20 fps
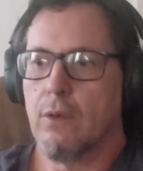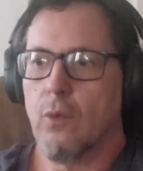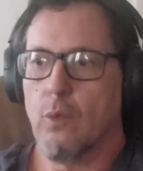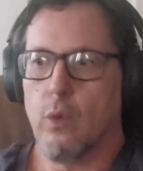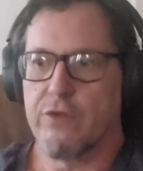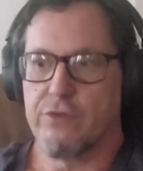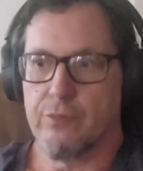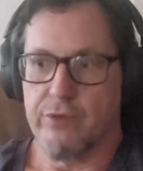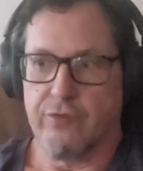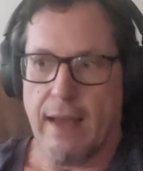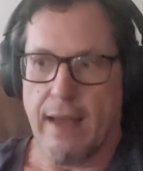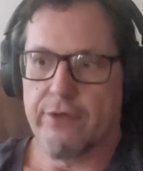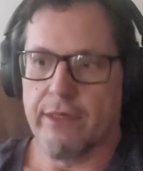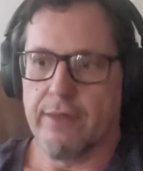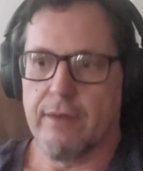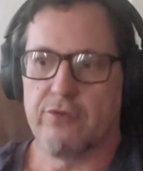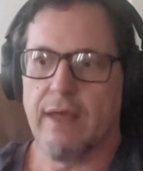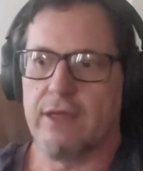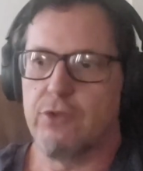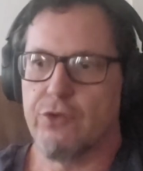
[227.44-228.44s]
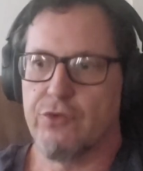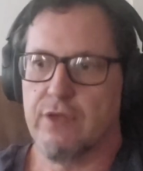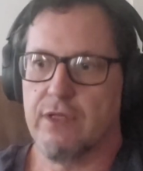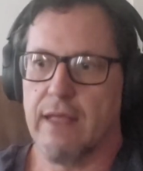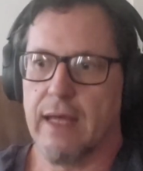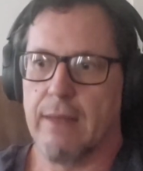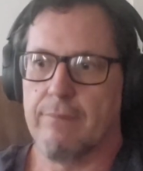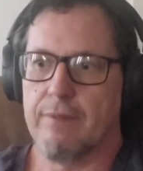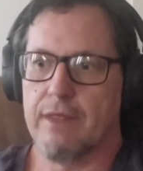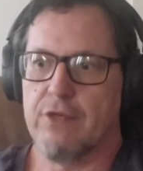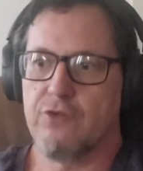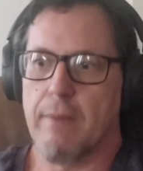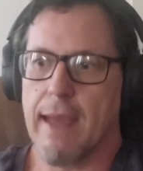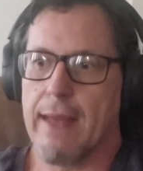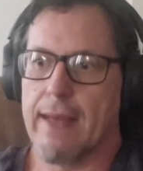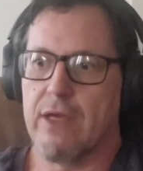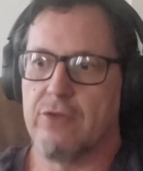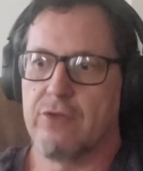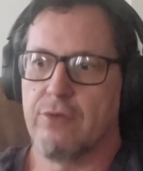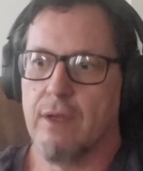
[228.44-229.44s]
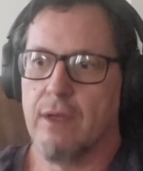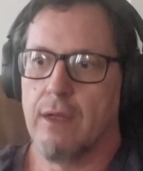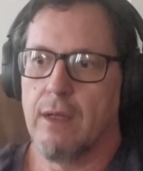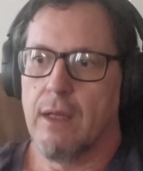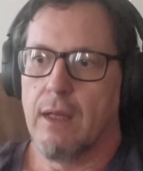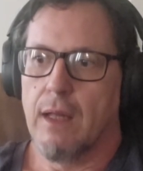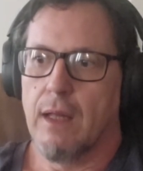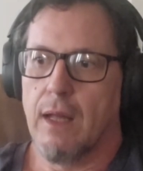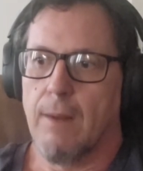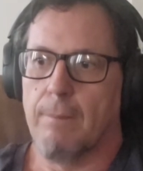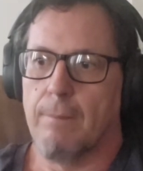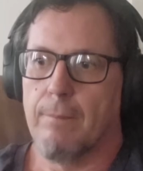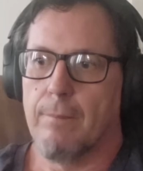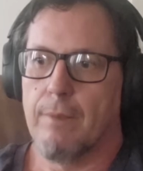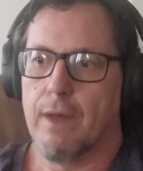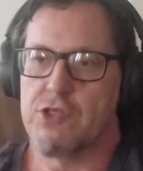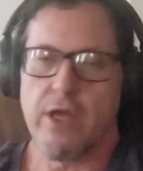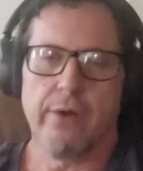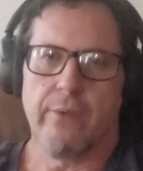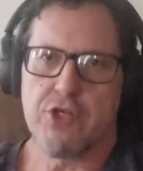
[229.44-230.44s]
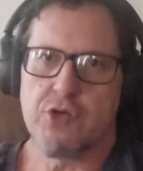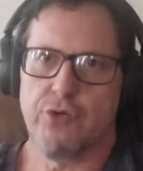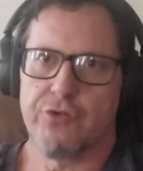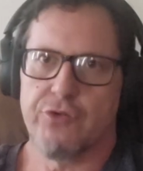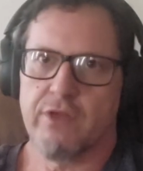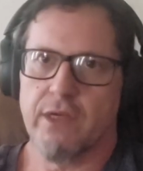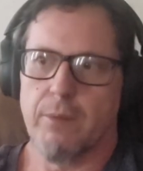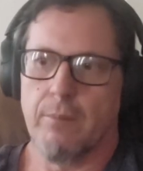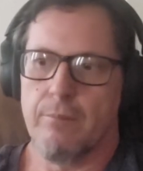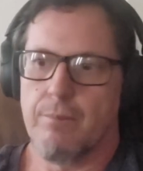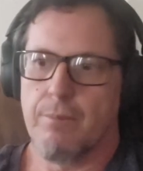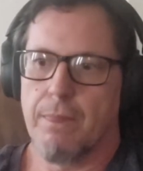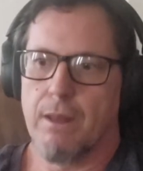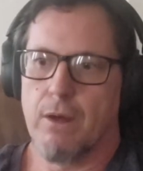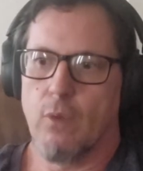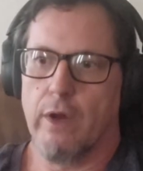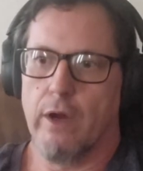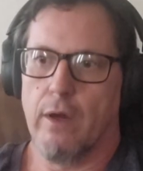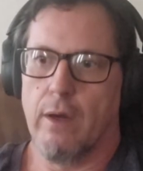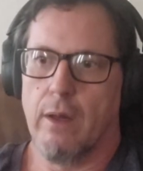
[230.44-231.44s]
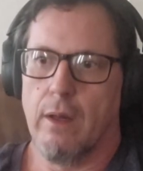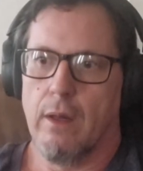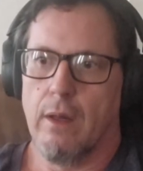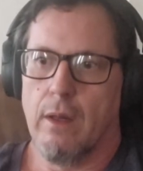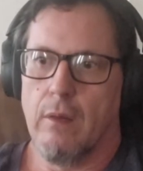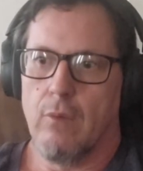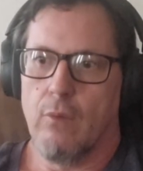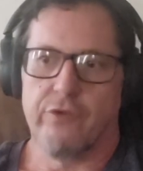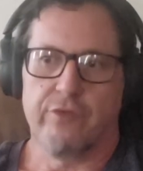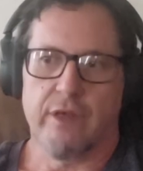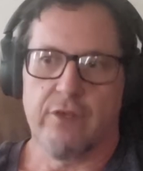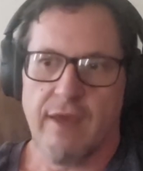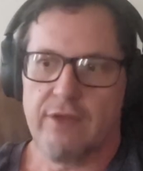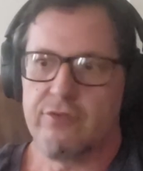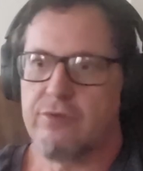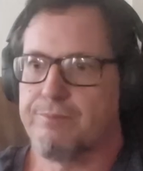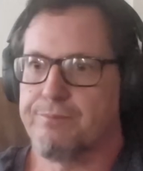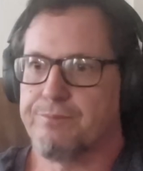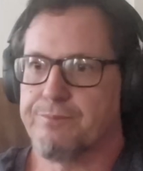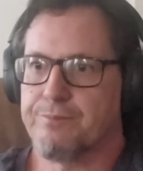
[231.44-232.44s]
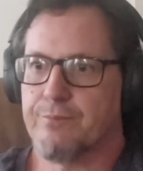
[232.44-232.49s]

what's resounding is that you'll see that each man has a generational skip where success